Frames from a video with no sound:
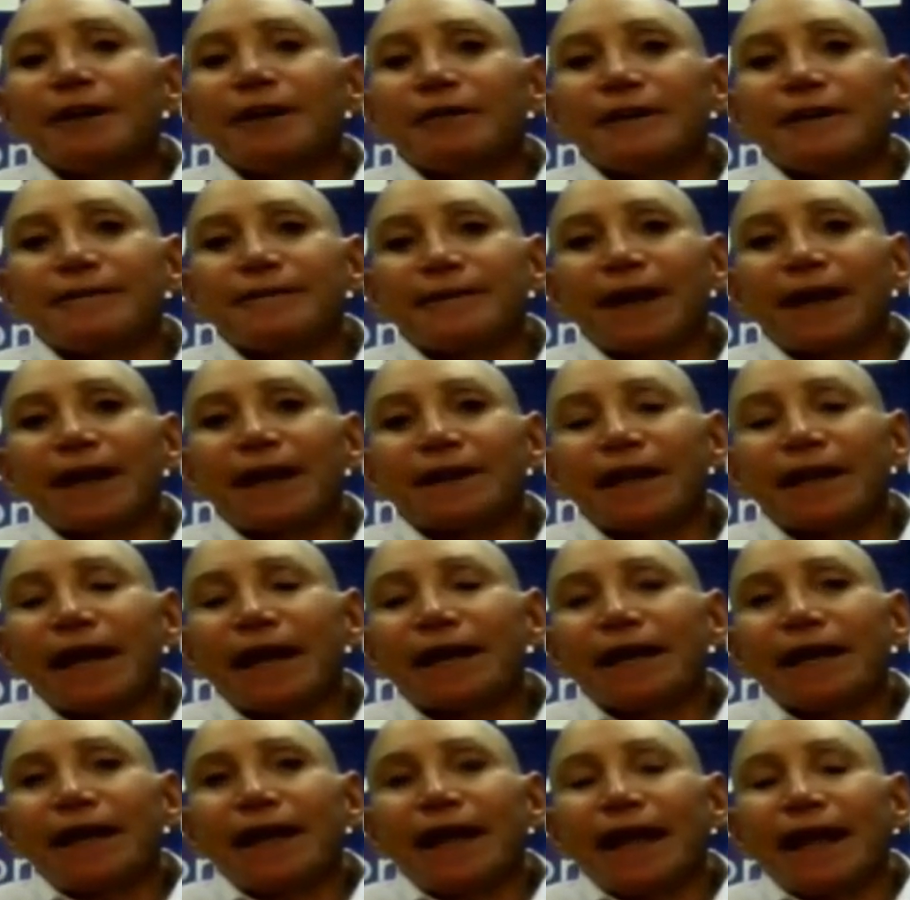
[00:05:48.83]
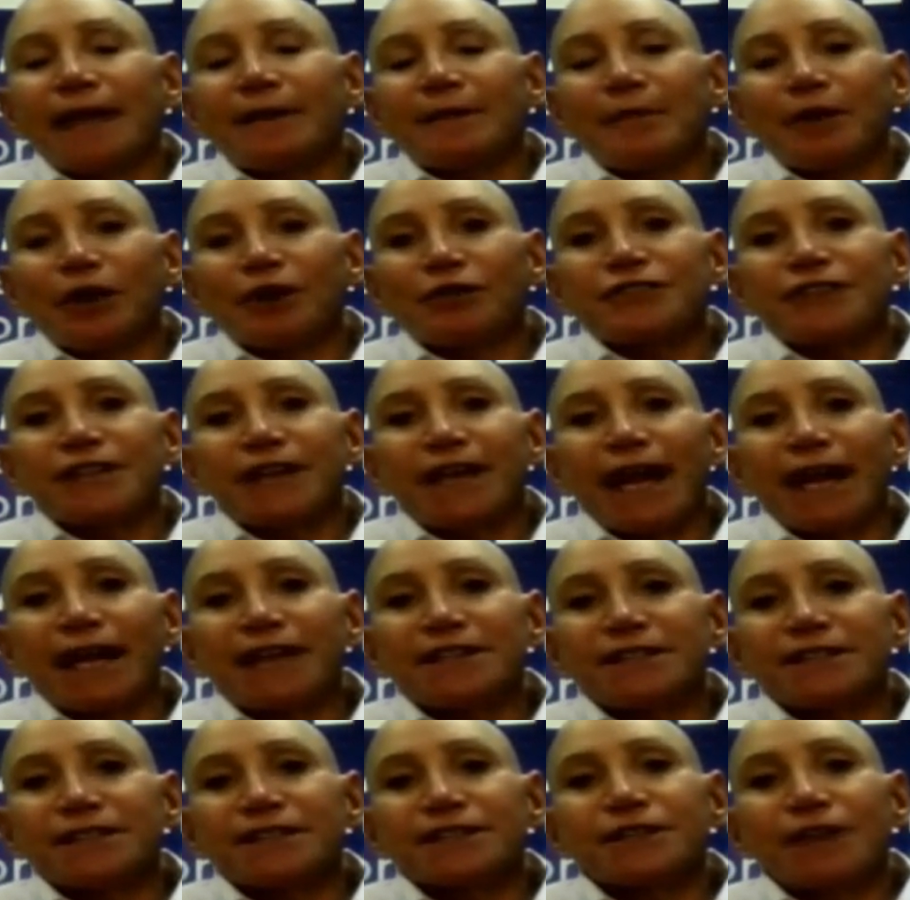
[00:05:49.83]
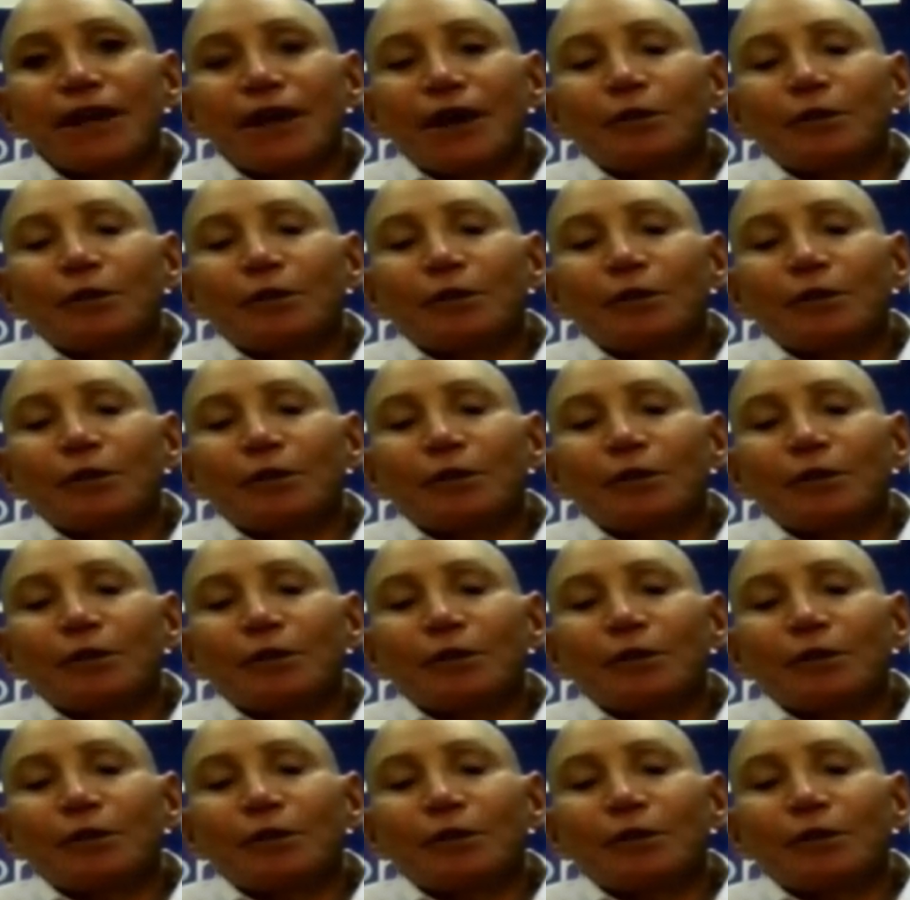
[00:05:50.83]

We found that in most cases,